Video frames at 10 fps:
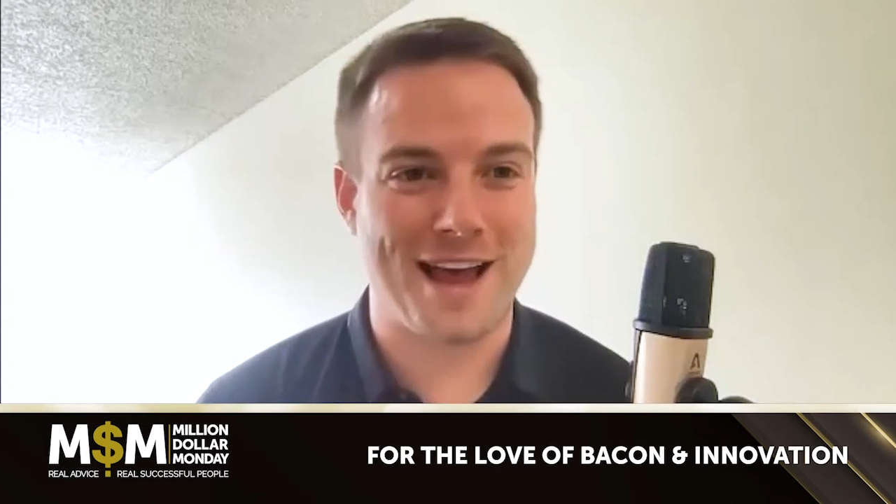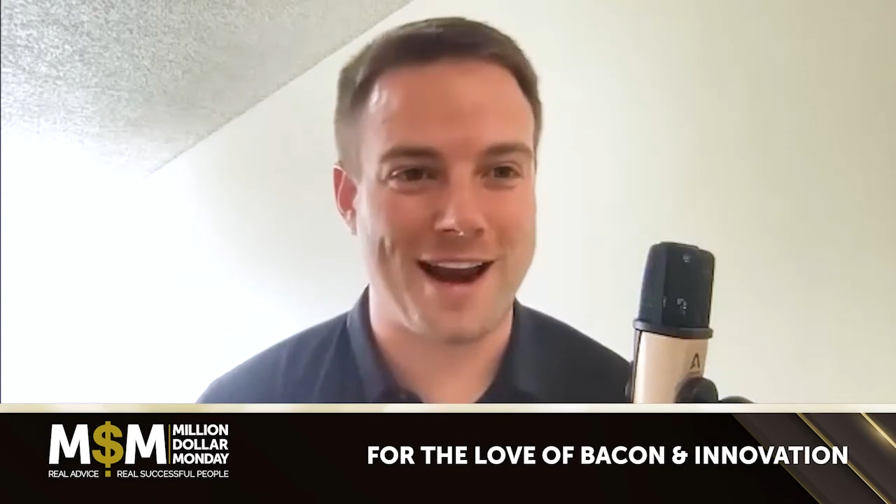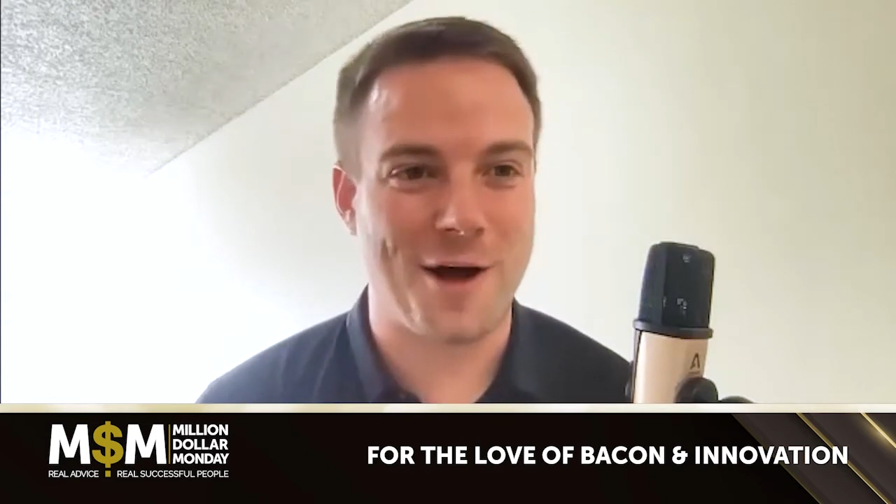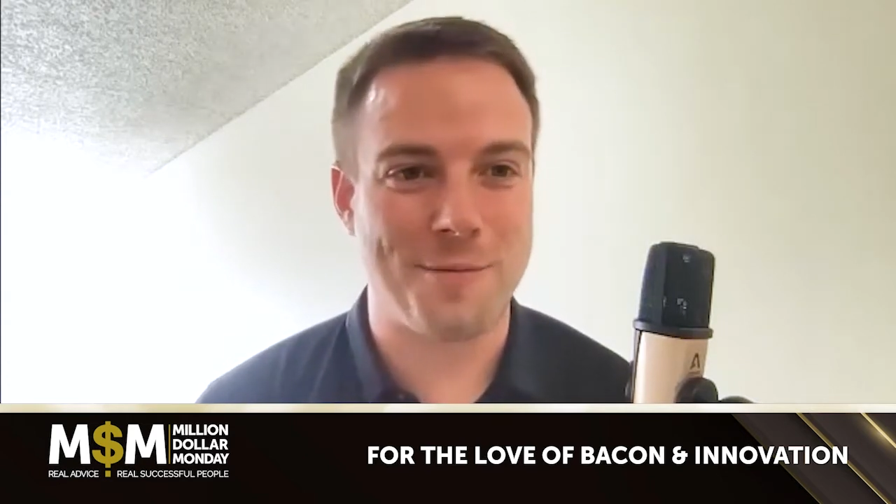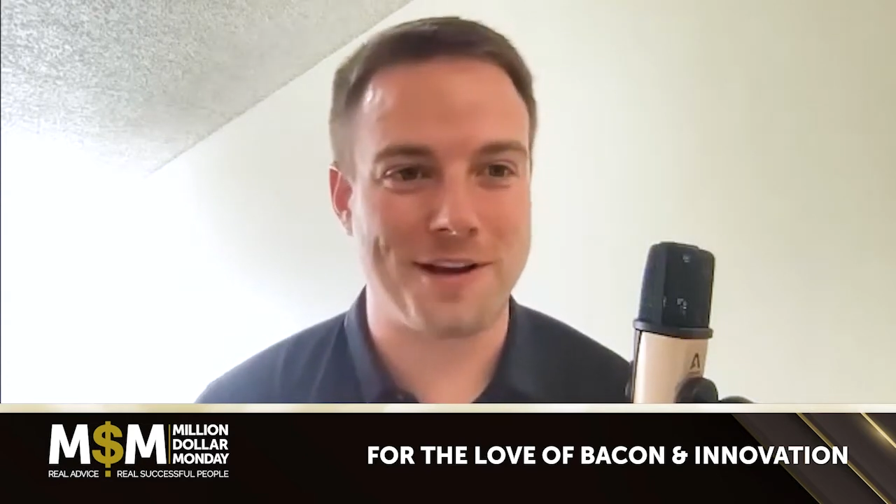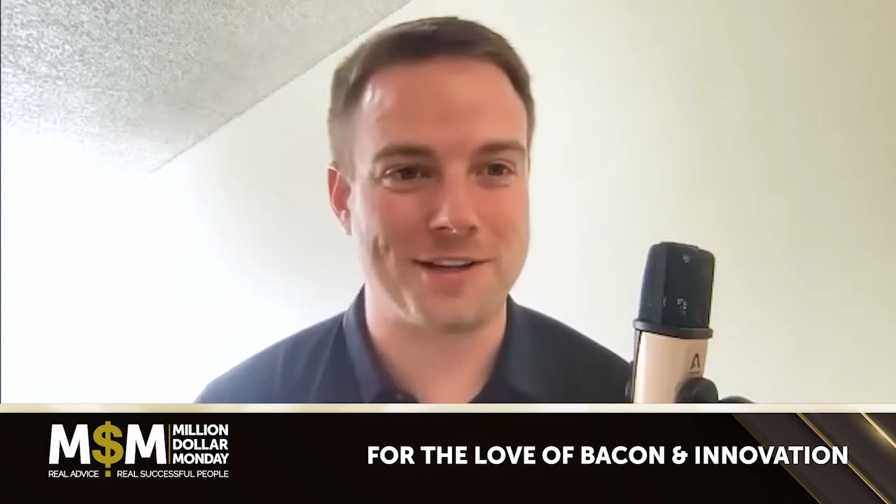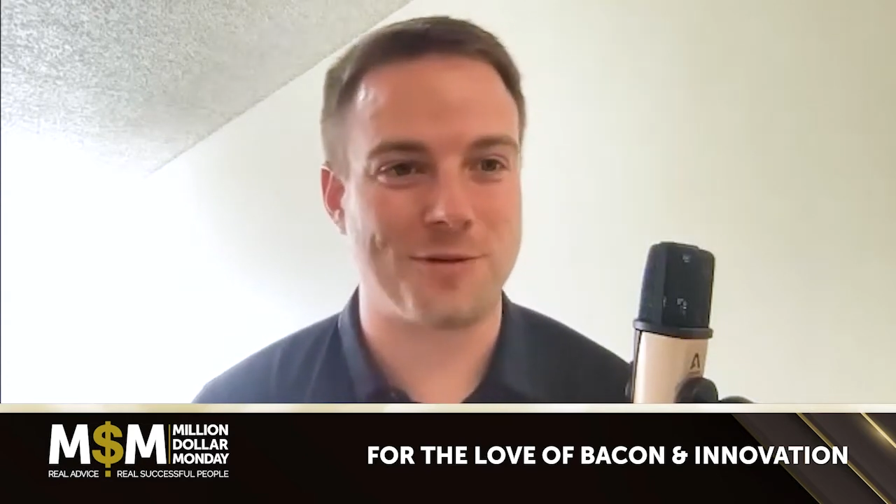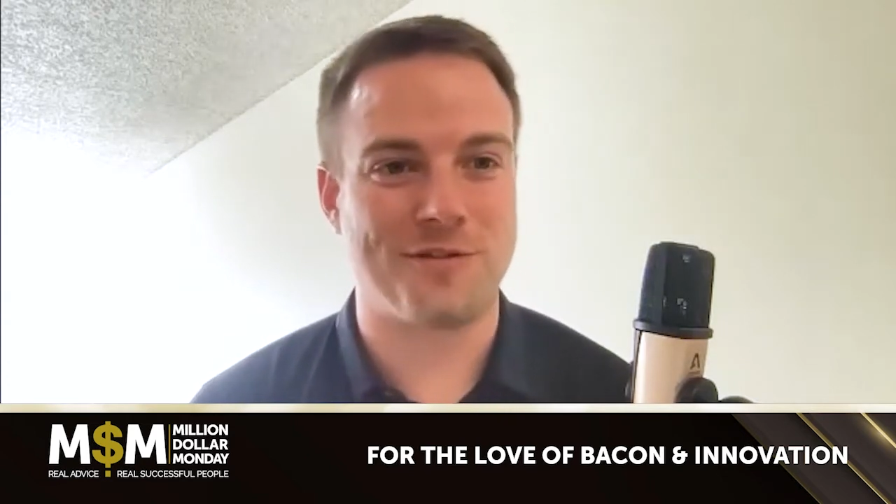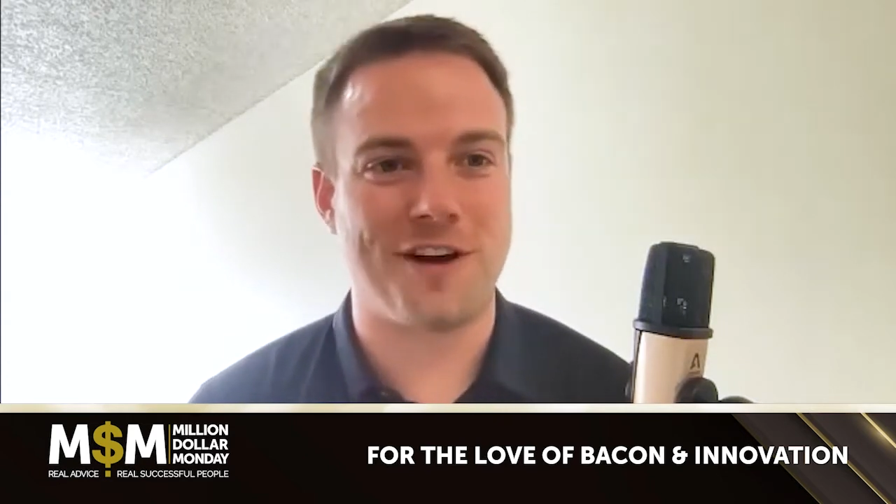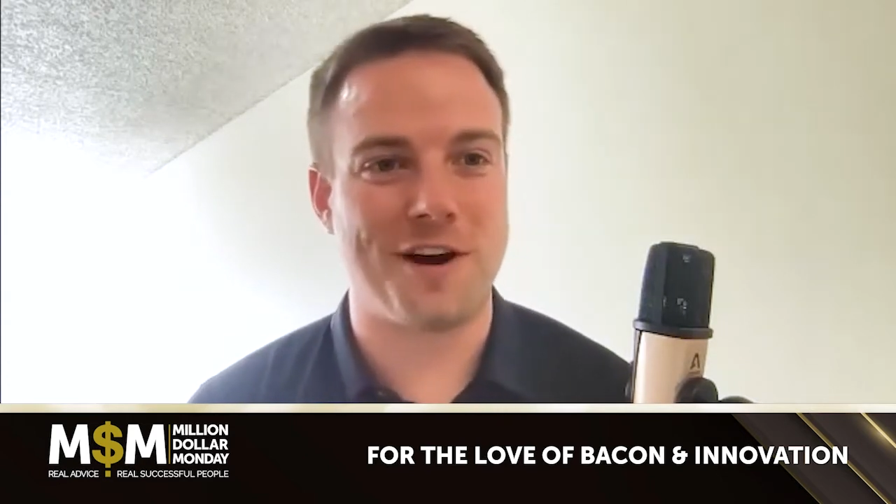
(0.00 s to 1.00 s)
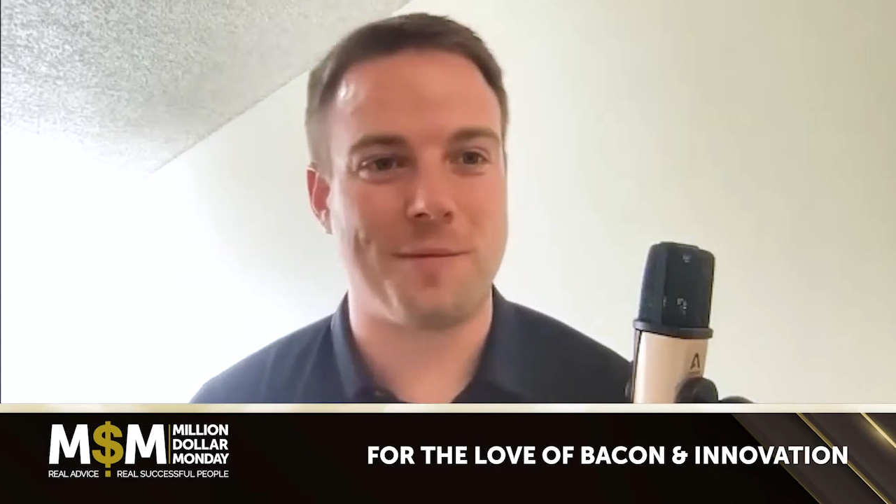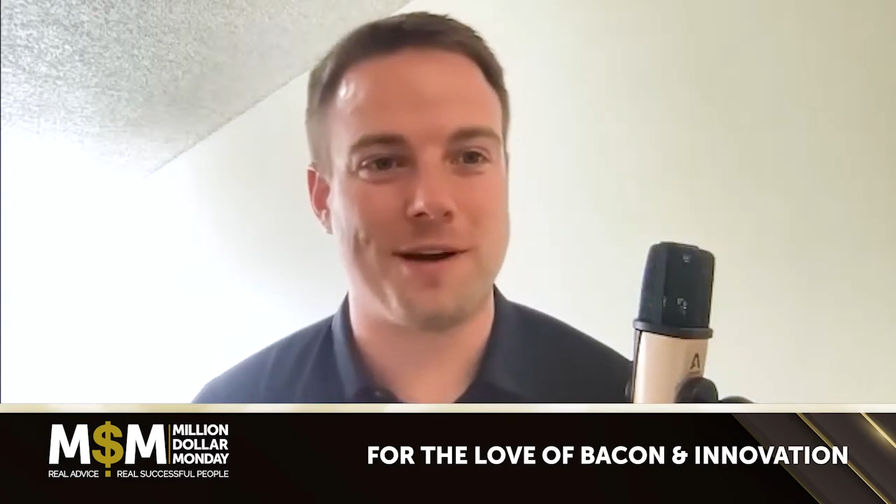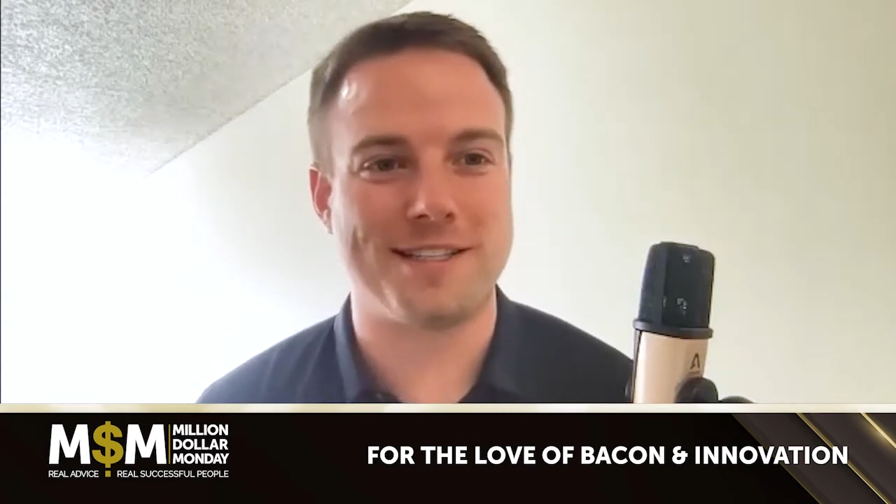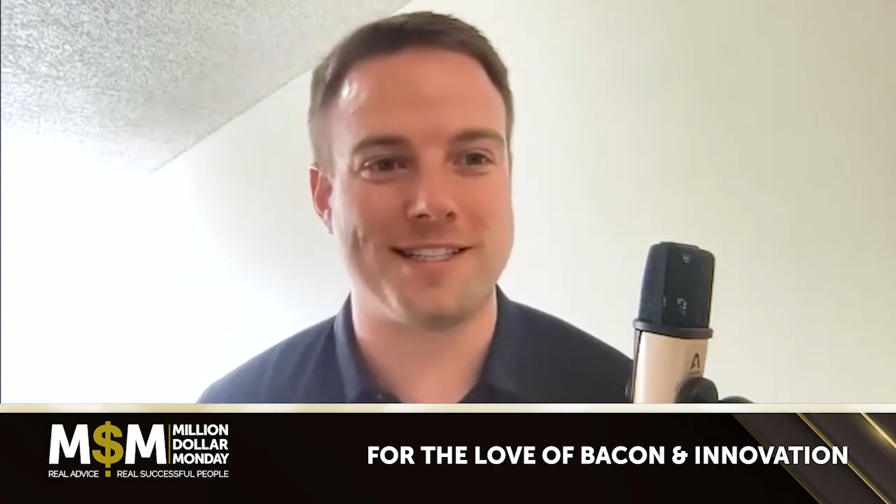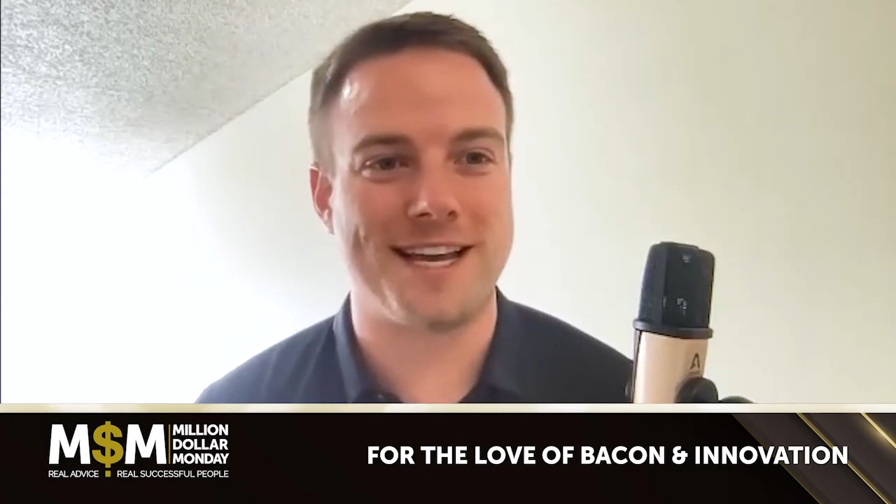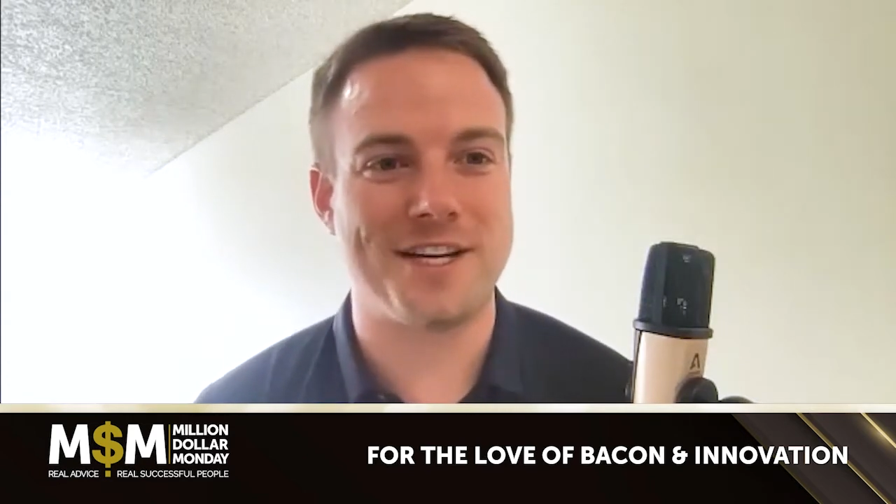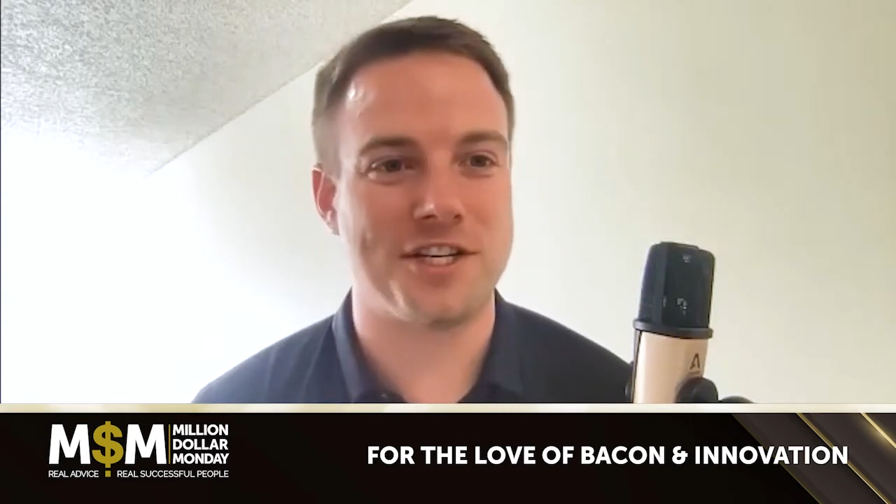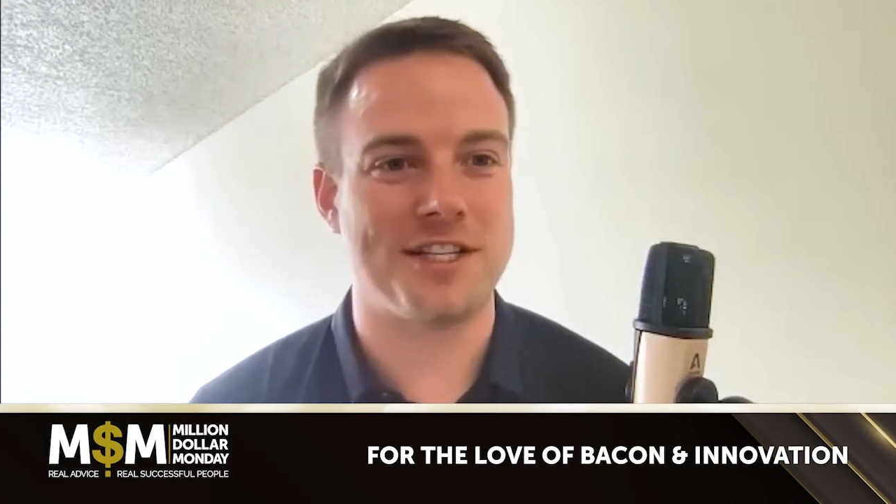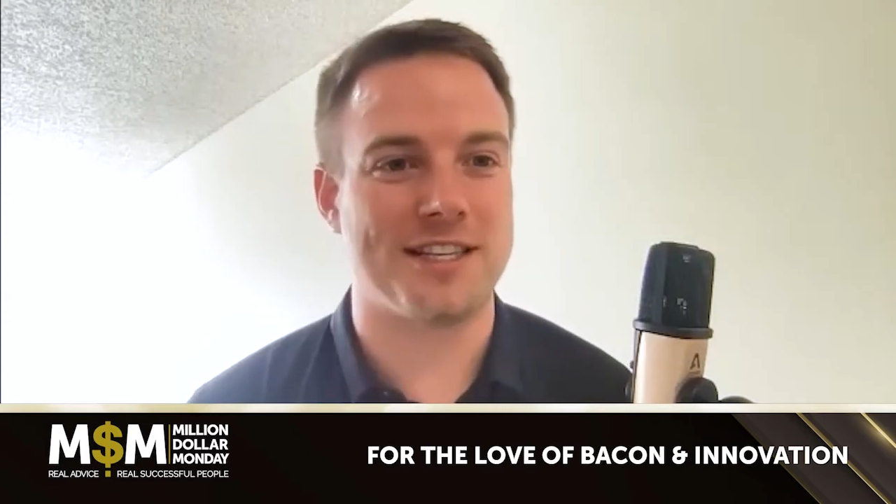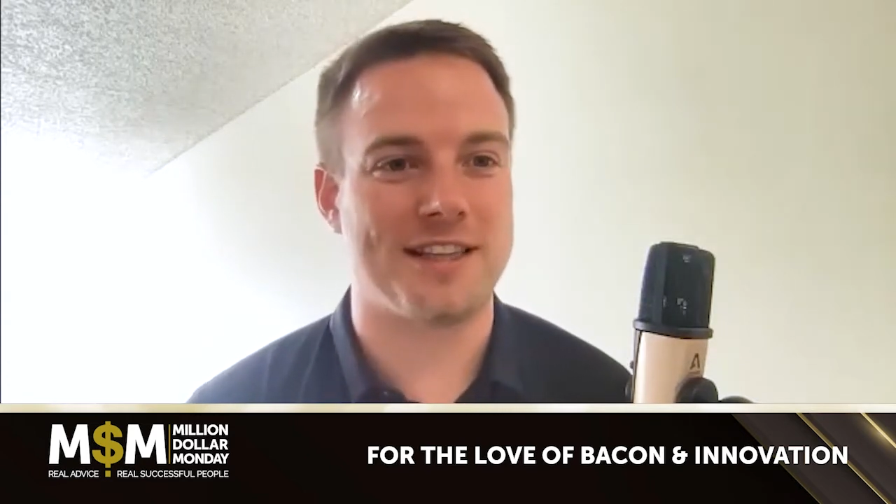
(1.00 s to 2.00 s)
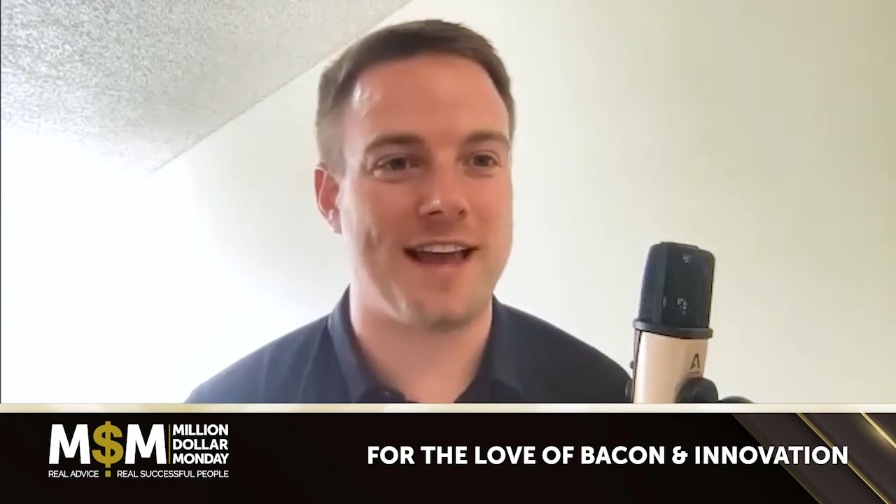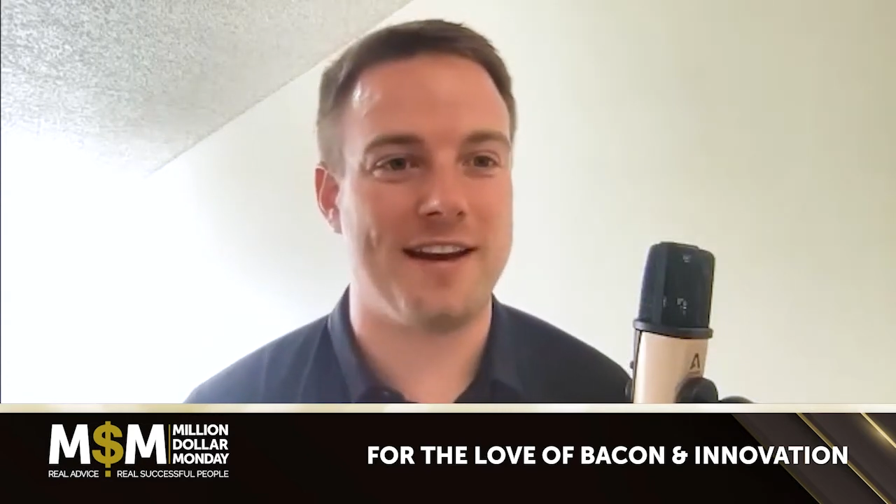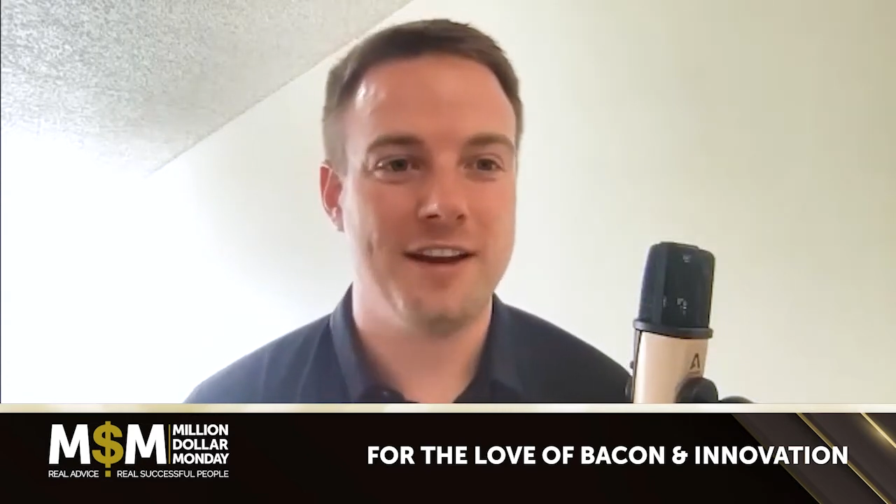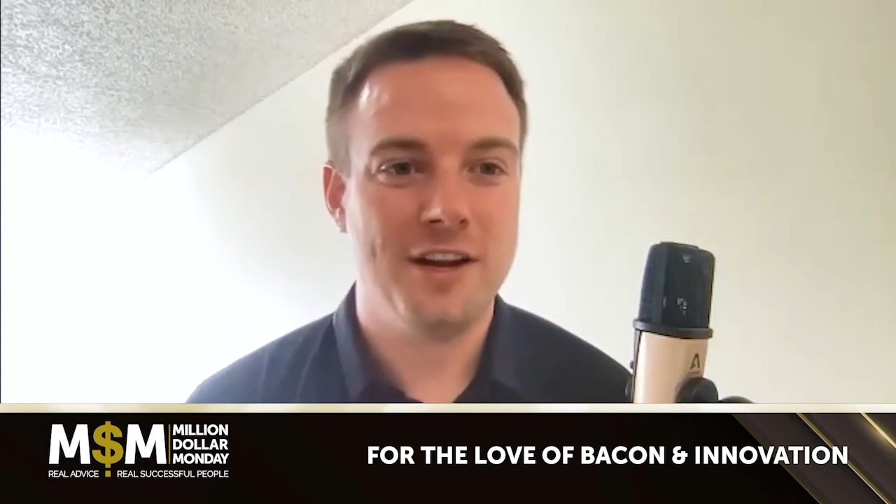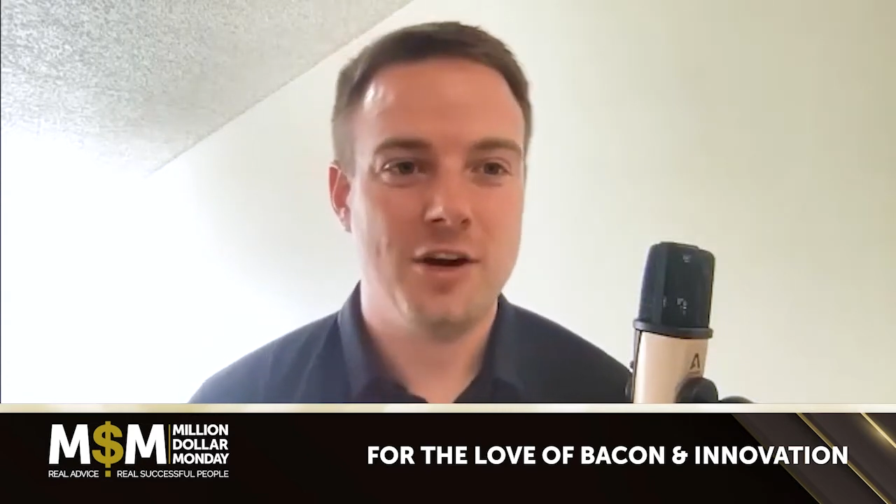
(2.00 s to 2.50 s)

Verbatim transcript: at helping us refine our presentations, and that